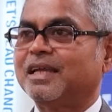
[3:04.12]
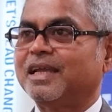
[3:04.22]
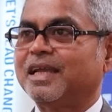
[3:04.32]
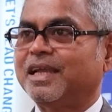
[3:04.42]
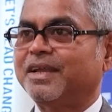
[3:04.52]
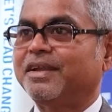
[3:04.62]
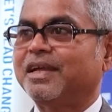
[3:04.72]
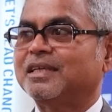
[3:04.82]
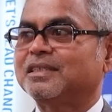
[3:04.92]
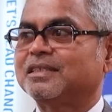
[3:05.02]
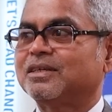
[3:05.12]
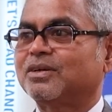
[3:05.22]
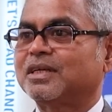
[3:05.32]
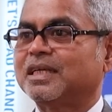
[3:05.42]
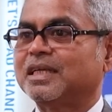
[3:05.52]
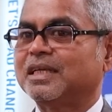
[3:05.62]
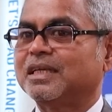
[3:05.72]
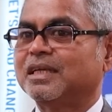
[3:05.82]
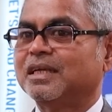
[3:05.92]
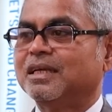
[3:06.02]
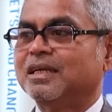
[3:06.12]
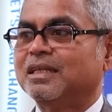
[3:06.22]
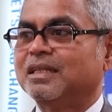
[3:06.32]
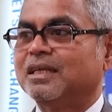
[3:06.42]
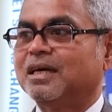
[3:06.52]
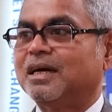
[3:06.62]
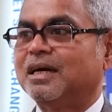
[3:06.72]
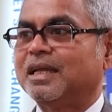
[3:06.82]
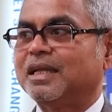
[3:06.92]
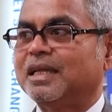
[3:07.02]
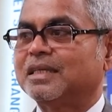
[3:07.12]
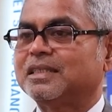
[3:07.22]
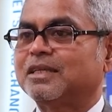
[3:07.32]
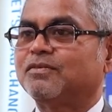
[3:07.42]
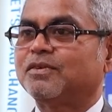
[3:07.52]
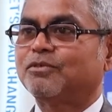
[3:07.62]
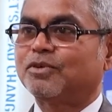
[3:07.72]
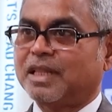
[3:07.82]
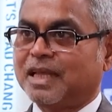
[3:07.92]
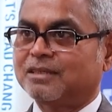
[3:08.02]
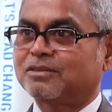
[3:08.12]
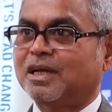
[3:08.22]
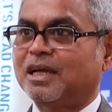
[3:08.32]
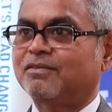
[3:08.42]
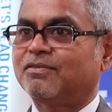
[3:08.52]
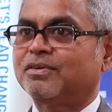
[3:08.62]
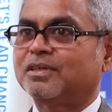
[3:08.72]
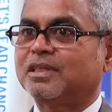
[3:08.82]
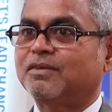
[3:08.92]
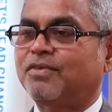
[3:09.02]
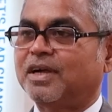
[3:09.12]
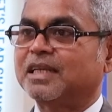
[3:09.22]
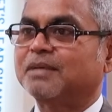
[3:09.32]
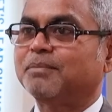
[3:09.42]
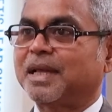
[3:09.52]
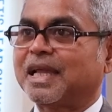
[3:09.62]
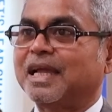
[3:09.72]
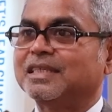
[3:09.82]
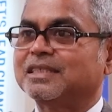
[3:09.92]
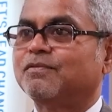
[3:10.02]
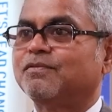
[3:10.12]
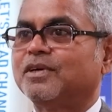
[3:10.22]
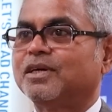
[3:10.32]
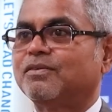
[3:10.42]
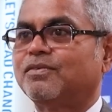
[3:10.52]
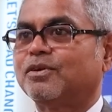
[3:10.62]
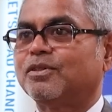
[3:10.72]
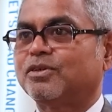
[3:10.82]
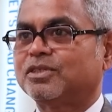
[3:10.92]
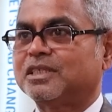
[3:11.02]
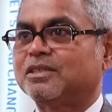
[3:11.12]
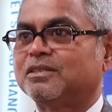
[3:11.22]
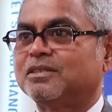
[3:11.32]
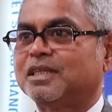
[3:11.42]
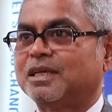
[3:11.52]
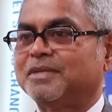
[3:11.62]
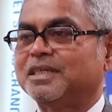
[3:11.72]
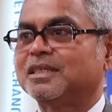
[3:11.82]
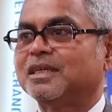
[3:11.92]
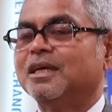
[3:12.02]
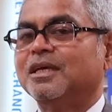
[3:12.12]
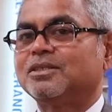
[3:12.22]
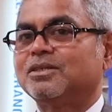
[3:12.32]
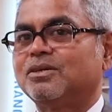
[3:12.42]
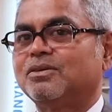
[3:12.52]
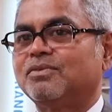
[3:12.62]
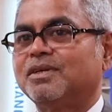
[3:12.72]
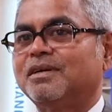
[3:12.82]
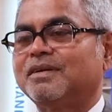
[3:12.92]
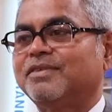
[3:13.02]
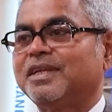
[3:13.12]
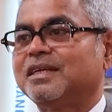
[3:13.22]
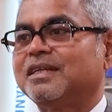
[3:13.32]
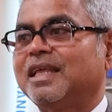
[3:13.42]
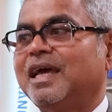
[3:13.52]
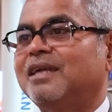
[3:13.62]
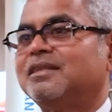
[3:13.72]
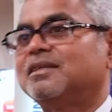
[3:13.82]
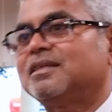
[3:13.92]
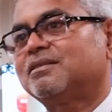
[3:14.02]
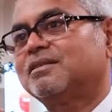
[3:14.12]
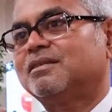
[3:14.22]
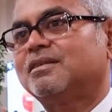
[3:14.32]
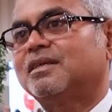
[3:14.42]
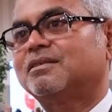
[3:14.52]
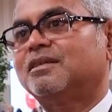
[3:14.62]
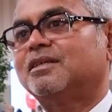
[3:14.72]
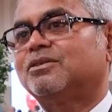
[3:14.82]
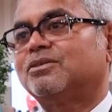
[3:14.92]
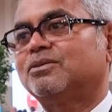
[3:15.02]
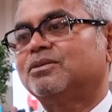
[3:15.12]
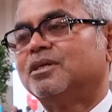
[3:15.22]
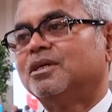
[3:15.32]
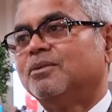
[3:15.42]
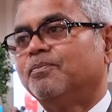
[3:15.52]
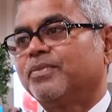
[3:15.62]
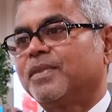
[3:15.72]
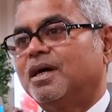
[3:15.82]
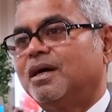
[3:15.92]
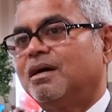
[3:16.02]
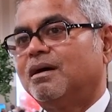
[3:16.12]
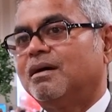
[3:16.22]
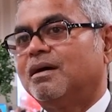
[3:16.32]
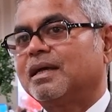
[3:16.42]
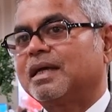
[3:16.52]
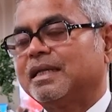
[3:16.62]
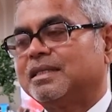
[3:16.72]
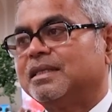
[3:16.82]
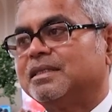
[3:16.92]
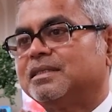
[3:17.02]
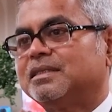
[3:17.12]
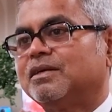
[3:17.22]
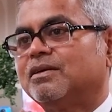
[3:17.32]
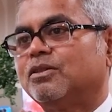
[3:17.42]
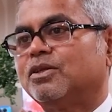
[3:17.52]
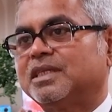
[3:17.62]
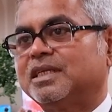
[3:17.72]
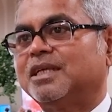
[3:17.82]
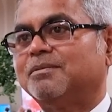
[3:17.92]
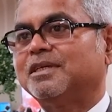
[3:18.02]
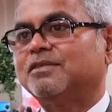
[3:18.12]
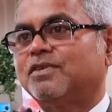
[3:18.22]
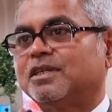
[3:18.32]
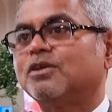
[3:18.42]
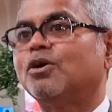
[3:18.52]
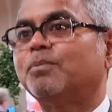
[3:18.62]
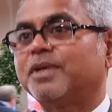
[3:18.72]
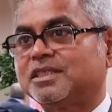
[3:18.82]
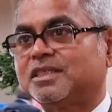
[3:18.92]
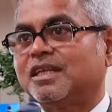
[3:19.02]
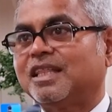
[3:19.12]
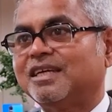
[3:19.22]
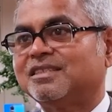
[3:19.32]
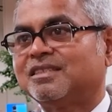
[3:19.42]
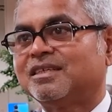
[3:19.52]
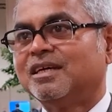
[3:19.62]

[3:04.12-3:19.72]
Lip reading: areas or key areas that we would like to have the funding mechanism for loss and damage. So we were very glad actually to get this loss and damage fund operationalized.